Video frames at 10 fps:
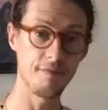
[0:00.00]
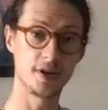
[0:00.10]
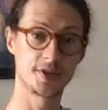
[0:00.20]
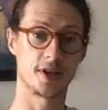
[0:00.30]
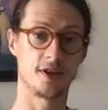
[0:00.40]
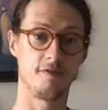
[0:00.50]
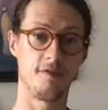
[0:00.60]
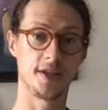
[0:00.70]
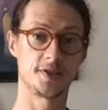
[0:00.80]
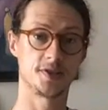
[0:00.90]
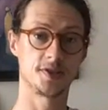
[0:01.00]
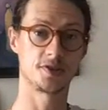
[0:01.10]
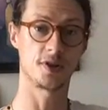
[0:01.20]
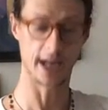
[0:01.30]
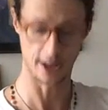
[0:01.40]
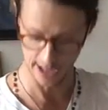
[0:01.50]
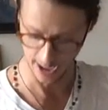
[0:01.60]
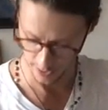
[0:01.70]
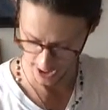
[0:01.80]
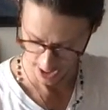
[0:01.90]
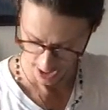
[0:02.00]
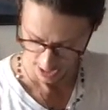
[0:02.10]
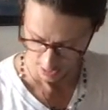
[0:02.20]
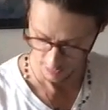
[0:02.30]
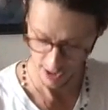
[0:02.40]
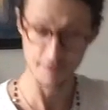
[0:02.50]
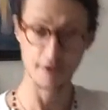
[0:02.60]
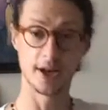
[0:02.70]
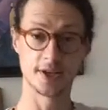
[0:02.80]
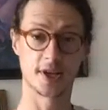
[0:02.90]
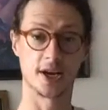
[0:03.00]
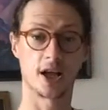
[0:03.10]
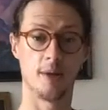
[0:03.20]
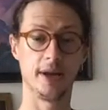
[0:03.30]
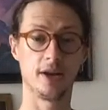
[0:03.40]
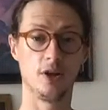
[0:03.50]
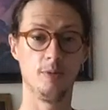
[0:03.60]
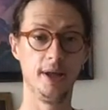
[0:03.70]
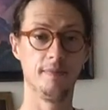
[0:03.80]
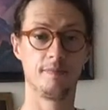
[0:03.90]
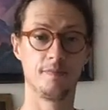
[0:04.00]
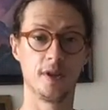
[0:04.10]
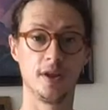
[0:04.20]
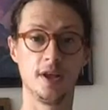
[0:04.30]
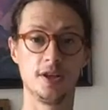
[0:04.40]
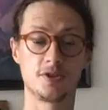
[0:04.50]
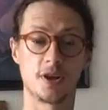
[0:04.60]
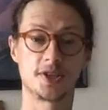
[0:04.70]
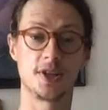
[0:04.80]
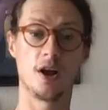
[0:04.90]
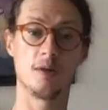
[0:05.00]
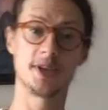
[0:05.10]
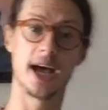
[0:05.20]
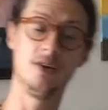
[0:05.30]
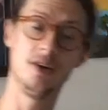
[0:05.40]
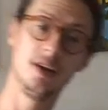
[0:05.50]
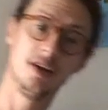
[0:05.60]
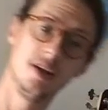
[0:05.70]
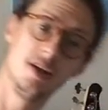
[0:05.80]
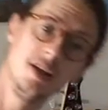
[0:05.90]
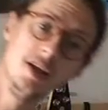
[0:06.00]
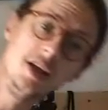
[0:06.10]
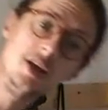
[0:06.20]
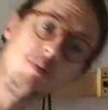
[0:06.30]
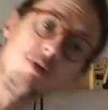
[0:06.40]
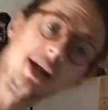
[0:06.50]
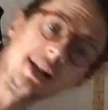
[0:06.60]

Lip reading: is going to face straight out that way. Right foot is going to come in a little bit. Stretch the arms out. Bring the